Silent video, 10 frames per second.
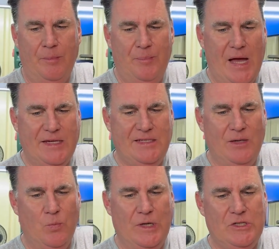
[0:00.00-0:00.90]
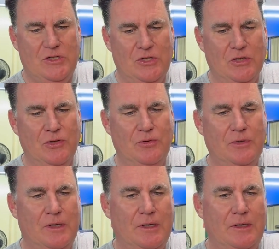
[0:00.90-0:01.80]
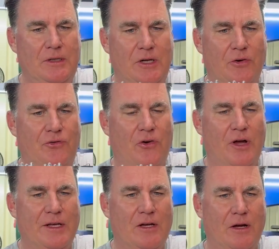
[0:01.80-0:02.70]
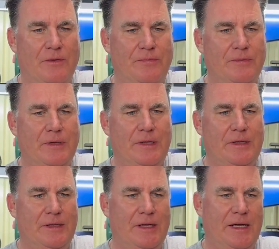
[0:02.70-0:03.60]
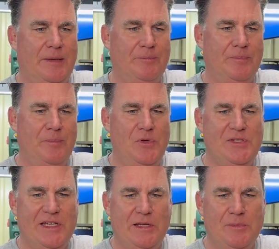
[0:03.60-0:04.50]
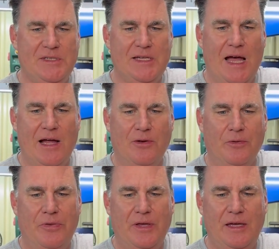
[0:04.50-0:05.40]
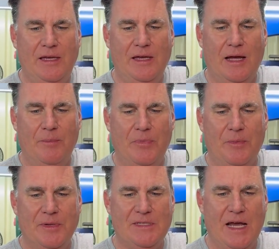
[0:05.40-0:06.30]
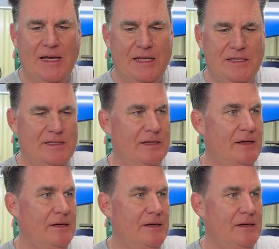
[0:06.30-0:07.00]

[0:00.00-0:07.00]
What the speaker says: base in which to, you know, try and kind of museum scale the Mercedes.